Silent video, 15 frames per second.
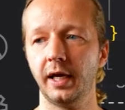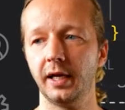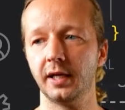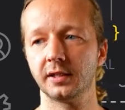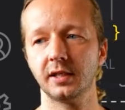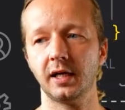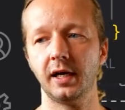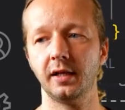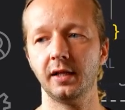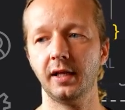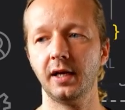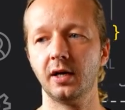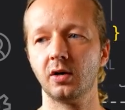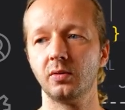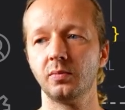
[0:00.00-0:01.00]
and inside of
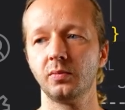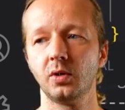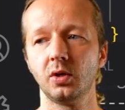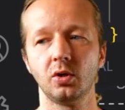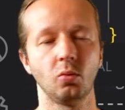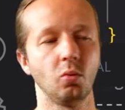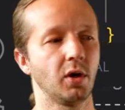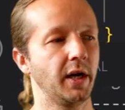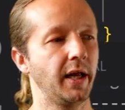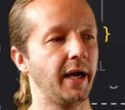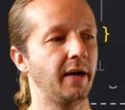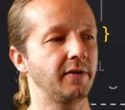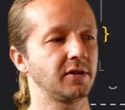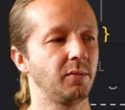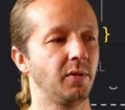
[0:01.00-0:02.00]
there, we're gonna
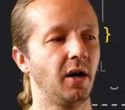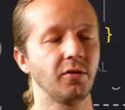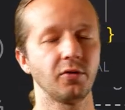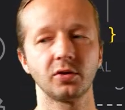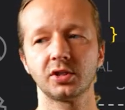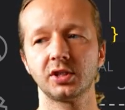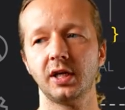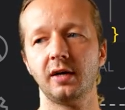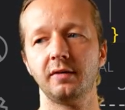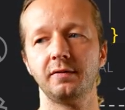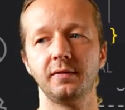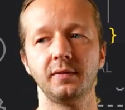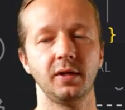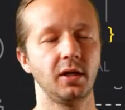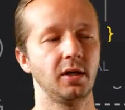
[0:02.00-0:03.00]
have some other
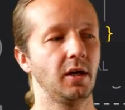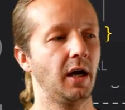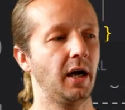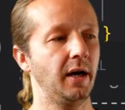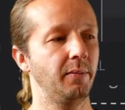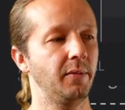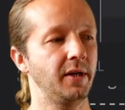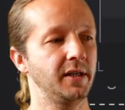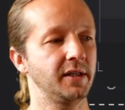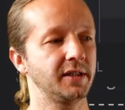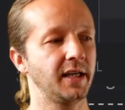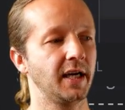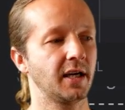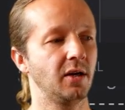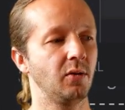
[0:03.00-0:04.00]
stuff, but in a
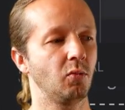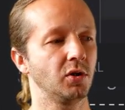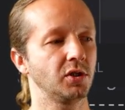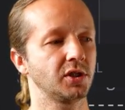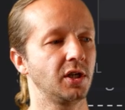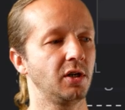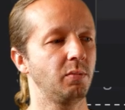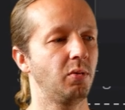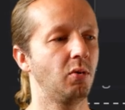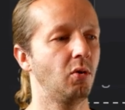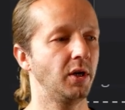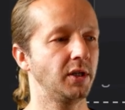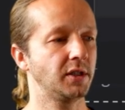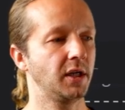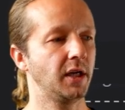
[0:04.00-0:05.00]
second, we're just gonna
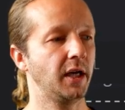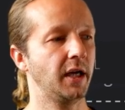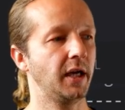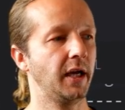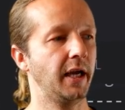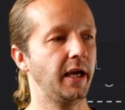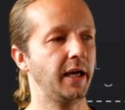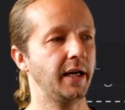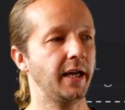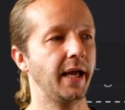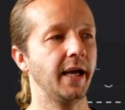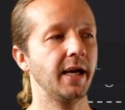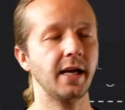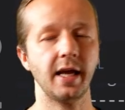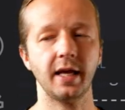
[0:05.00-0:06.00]
put an
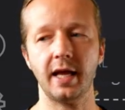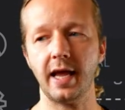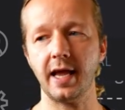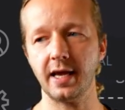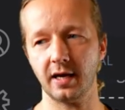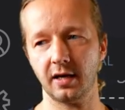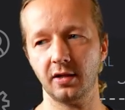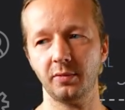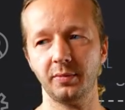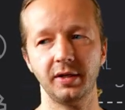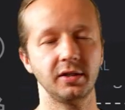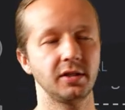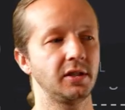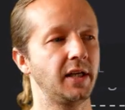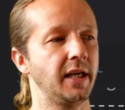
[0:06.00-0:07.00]
A
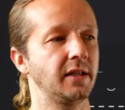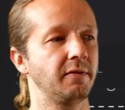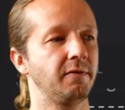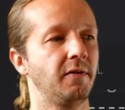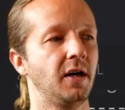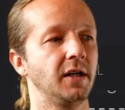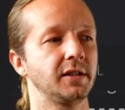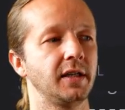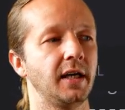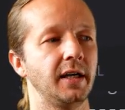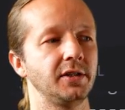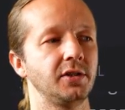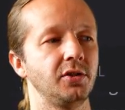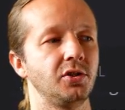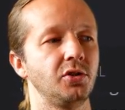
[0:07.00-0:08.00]
element to take the font
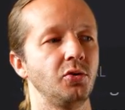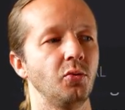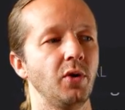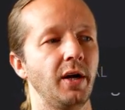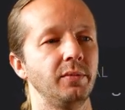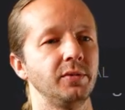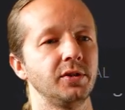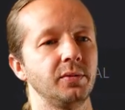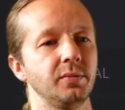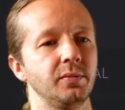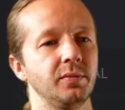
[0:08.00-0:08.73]
size to 2 rems.